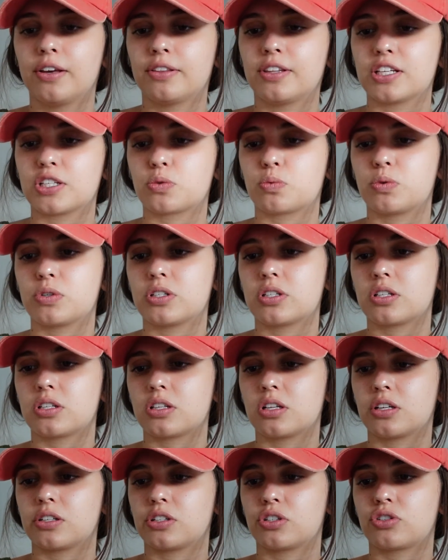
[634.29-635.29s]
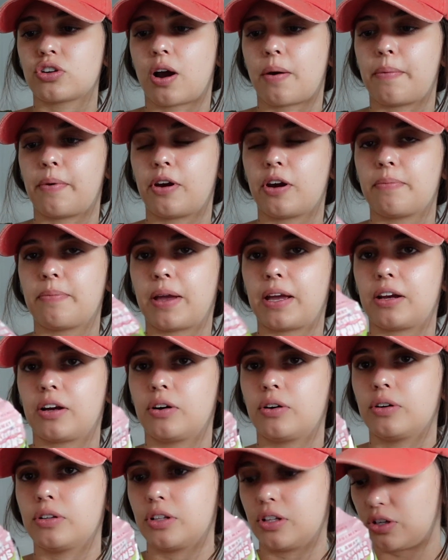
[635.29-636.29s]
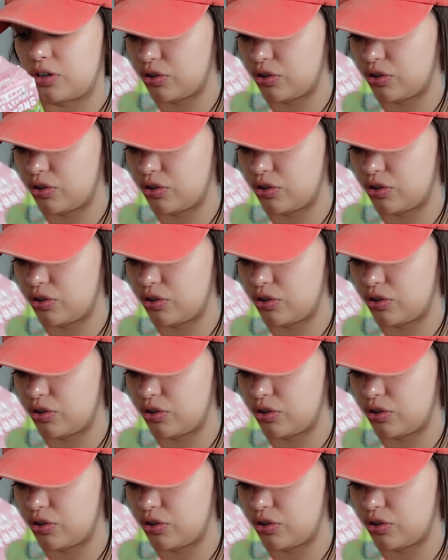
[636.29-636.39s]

This was the strawberry mango and they're